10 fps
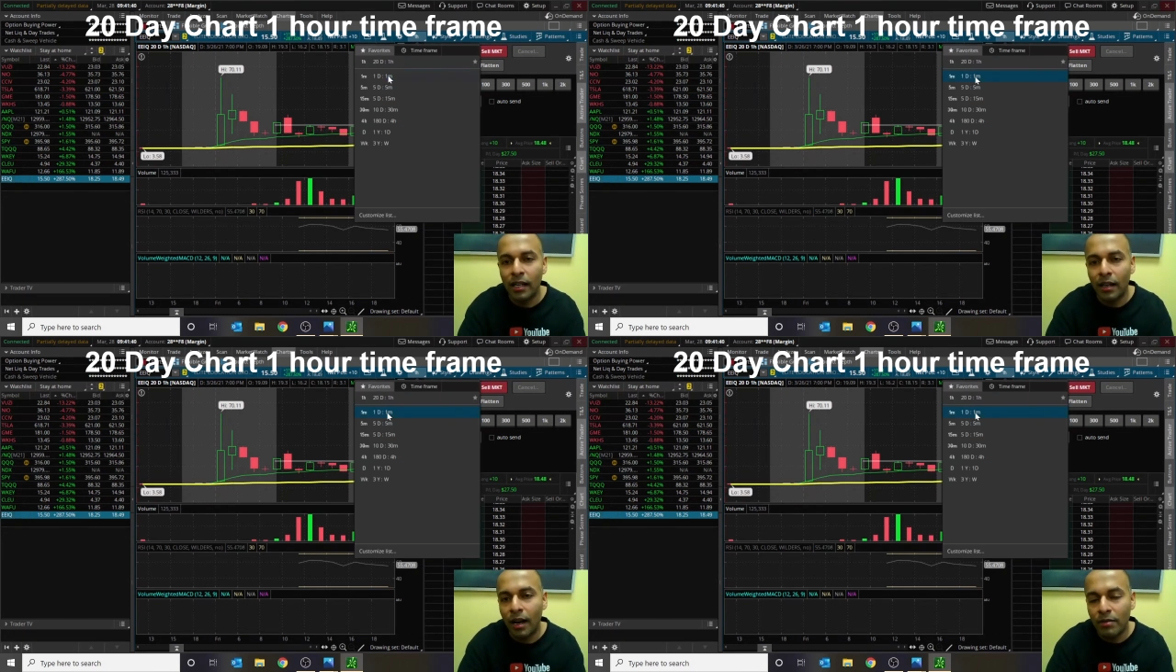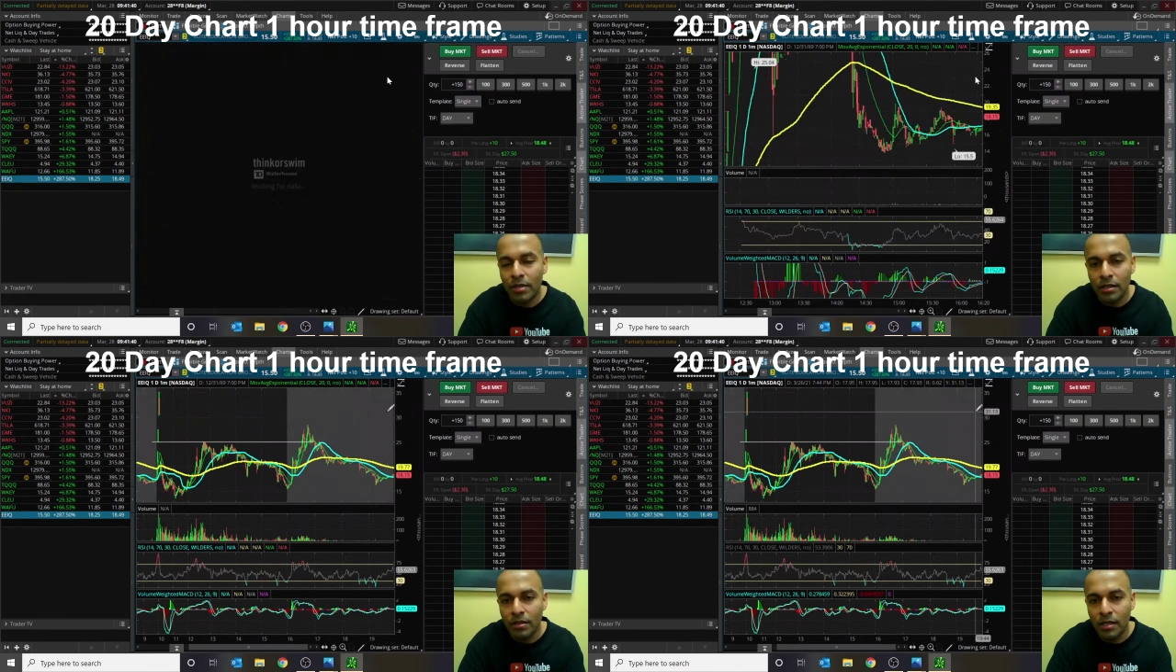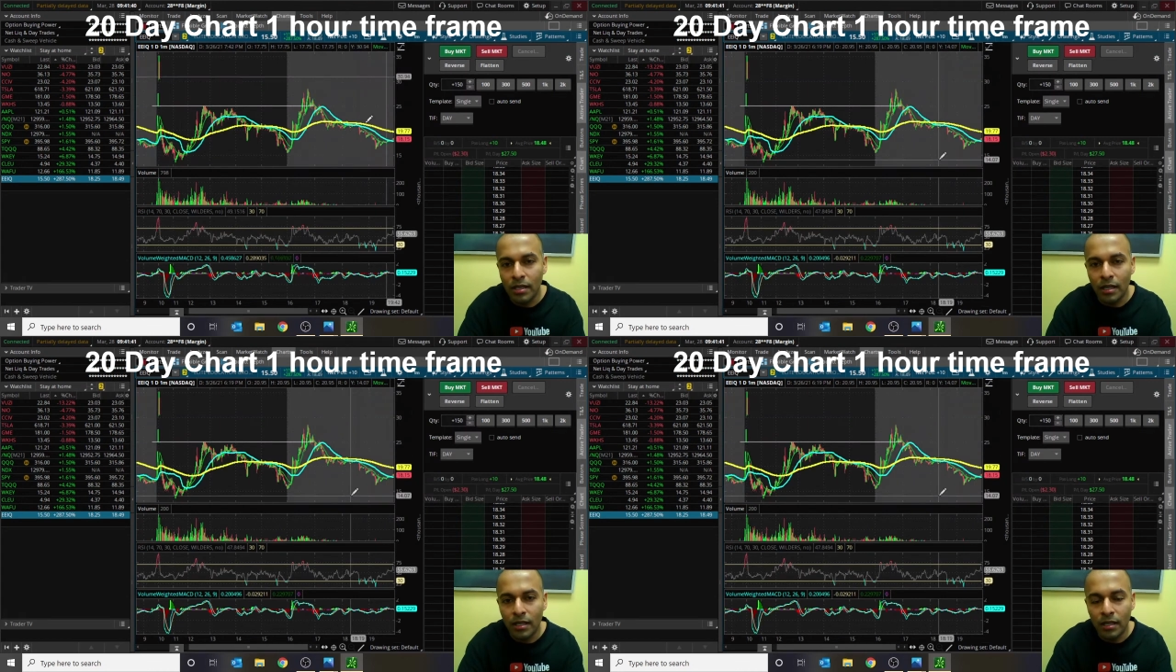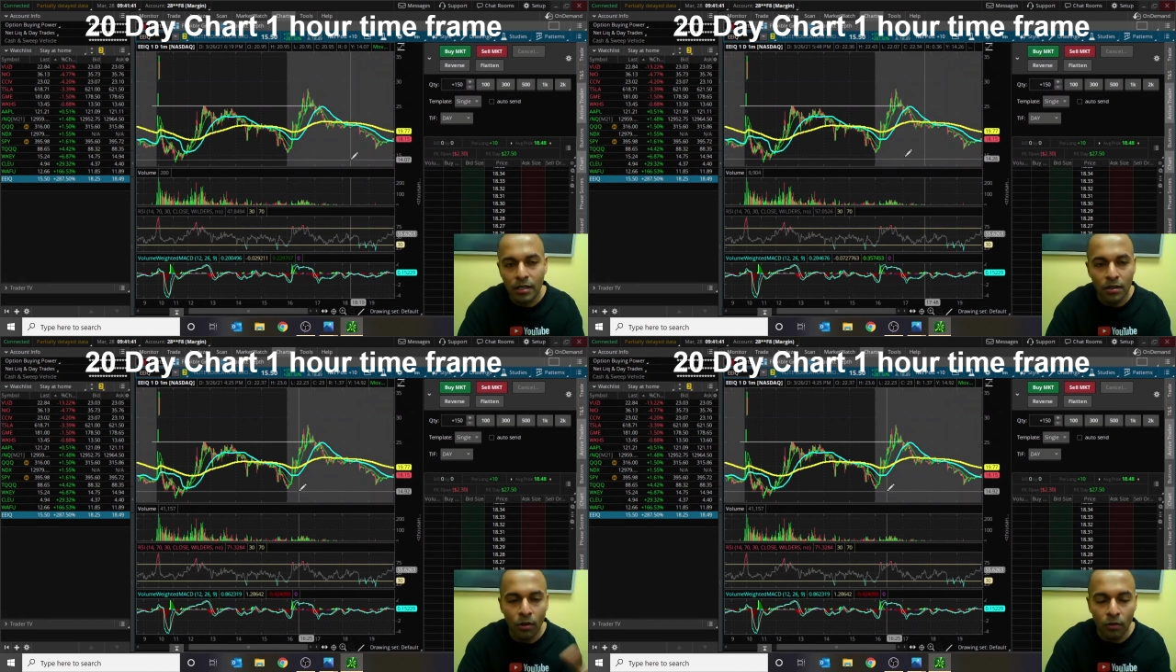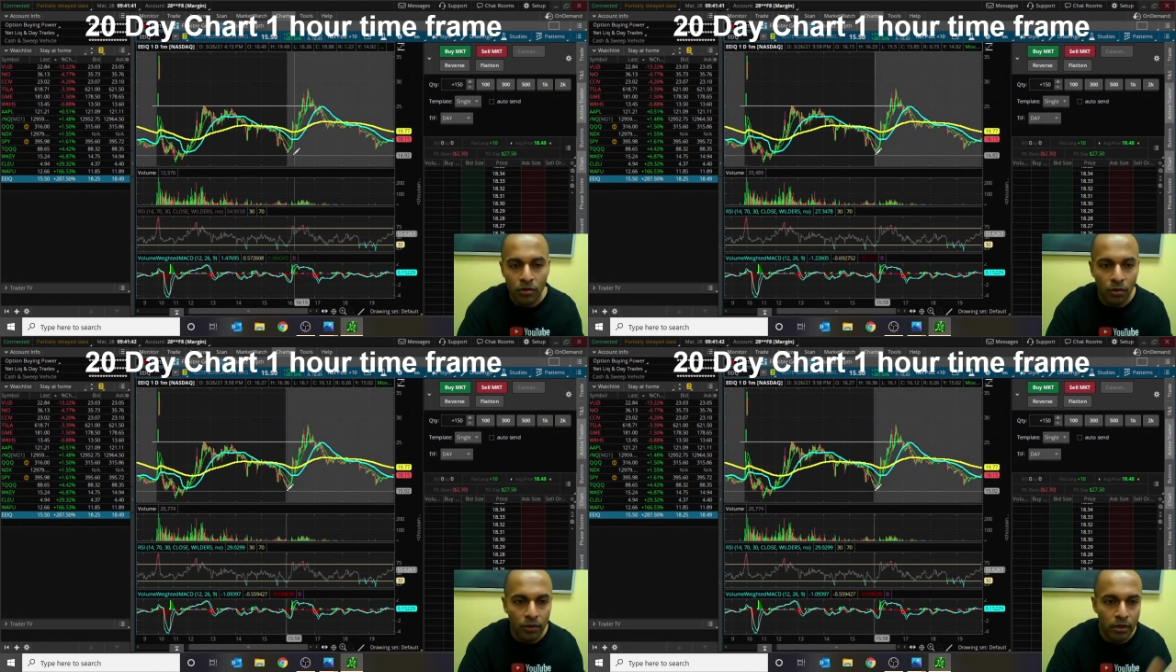obviously you see that it is
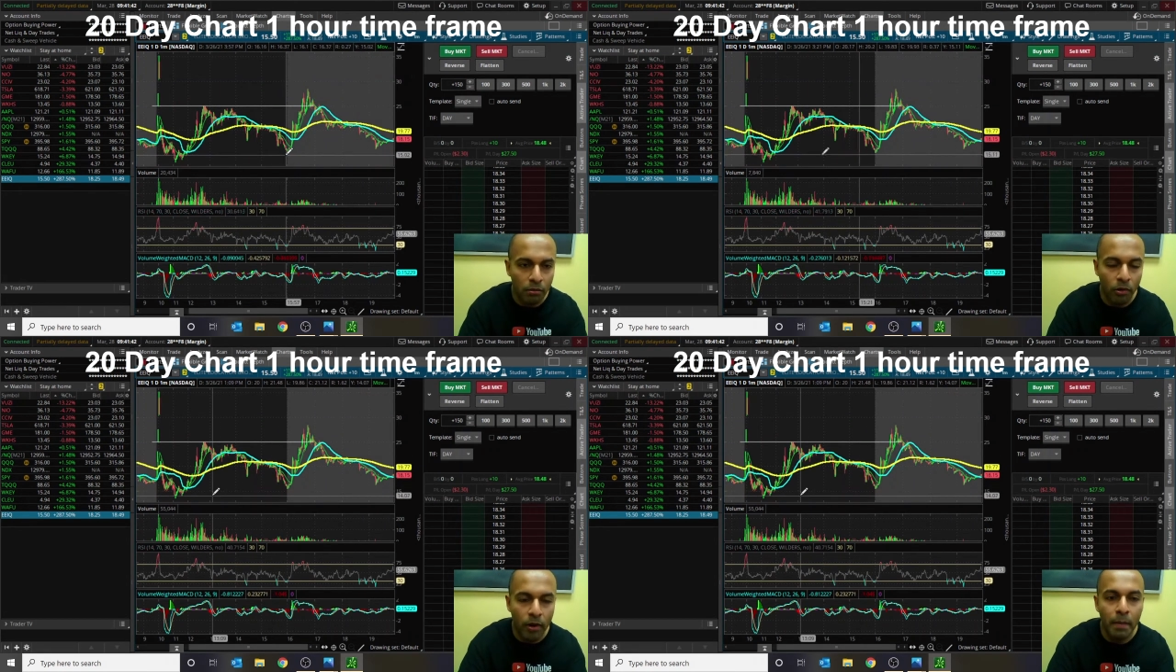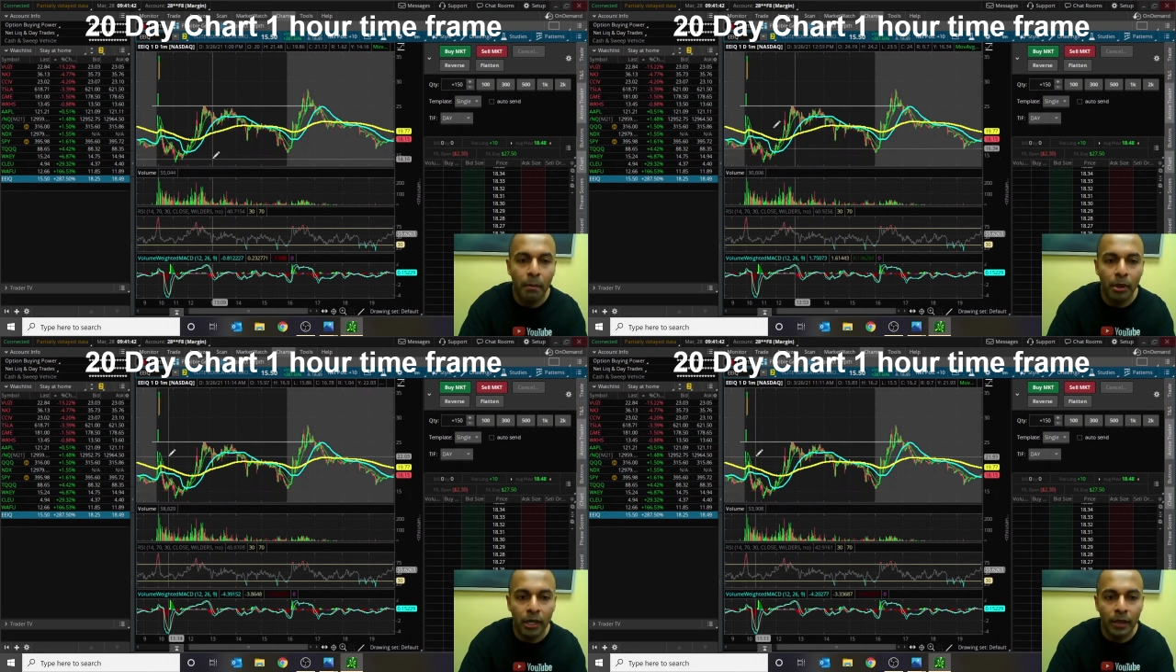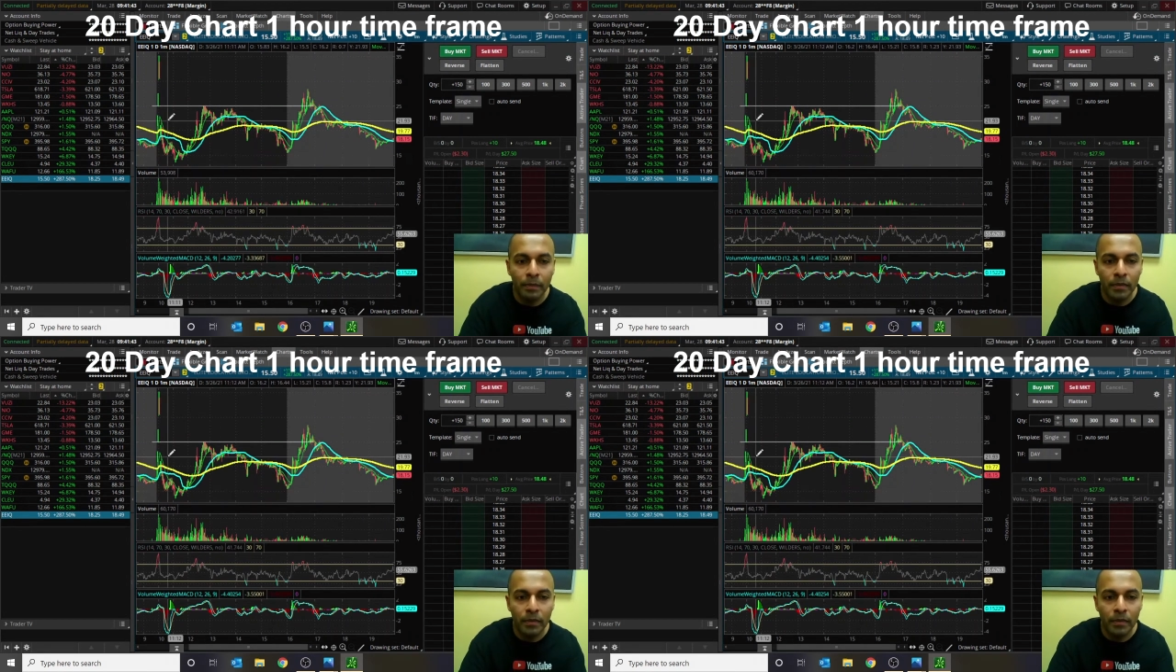oversold at some point, but